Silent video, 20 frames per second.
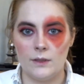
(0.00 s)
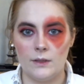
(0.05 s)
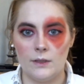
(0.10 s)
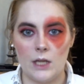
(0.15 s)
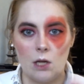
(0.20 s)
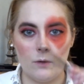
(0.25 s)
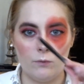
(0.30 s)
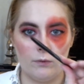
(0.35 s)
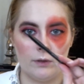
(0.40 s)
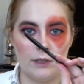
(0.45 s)

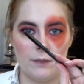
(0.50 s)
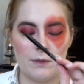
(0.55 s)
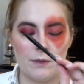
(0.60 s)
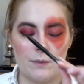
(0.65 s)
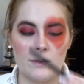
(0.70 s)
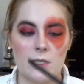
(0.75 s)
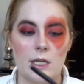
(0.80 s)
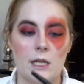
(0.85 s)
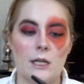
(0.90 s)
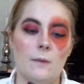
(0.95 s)
Now for lips,
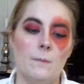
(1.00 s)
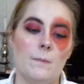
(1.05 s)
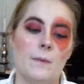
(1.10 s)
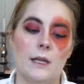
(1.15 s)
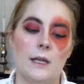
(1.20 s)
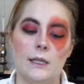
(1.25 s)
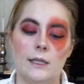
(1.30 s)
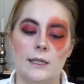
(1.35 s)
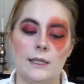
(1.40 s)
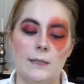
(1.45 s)
I'm taking
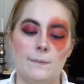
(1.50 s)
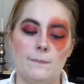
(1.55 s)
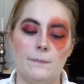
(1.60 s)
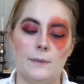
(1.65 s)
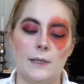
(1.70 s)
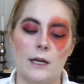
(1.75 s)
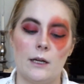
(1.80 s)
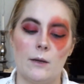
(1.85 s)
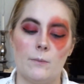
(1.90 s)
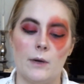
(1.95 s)
my lip
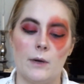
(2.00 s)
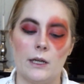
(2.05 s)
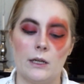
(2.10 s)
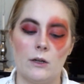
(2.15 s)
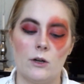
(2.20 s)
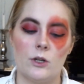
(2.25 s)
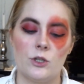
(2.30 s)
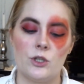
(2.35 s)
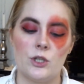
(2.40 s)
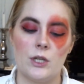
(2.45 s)
liner by
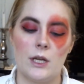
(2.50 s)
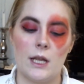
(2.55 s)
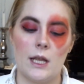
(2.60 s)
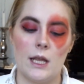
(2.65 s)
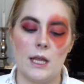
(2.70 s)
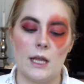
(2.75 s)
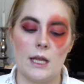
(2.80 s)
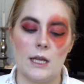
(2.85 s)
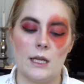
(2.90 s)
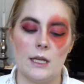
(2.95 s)
Gosh
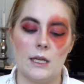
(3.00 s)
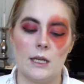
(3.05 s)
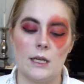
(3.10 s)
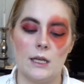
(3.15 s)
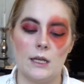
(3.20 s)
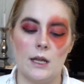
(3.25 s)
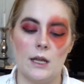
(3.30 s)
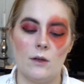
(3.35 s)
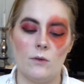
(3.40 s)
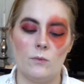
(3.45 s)

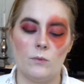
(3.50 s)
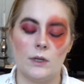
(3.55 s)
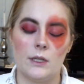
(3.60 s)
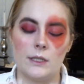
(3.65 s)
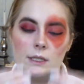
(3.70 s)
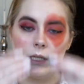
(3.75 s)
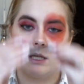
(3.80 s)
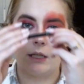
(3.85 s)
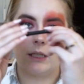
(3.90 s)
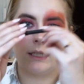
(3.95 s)
in, what
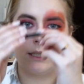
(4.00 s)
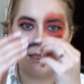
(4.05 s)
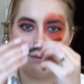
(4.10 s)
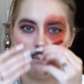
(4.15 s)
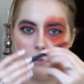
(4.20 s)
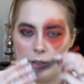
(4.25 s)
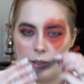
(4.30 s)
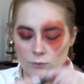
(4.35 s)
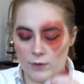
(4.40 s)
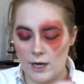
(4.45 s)
is it,
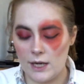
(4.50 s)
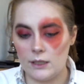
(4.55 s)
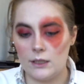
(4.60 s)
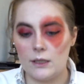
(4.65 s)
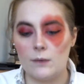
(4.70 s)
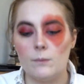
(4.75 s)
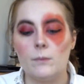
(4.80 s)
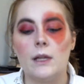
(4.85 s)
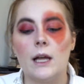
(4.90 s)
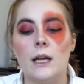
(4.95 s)
Simply Red.
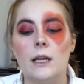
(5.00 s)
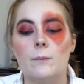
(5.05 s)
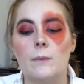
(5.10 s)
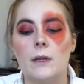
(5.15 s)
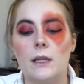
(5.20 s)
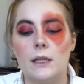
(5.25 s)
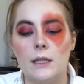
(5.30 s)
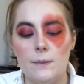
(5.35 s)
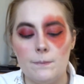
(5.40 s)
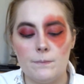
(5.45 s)
I'm lining
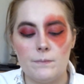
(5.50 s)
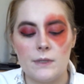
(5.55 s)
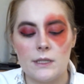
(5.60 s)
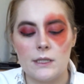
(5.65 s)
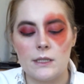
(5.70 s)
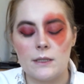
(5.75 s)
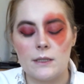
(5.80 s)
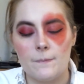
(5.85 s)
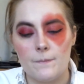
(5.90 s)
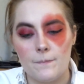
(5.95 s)
my
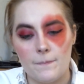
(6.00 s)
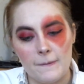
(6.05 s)
lips.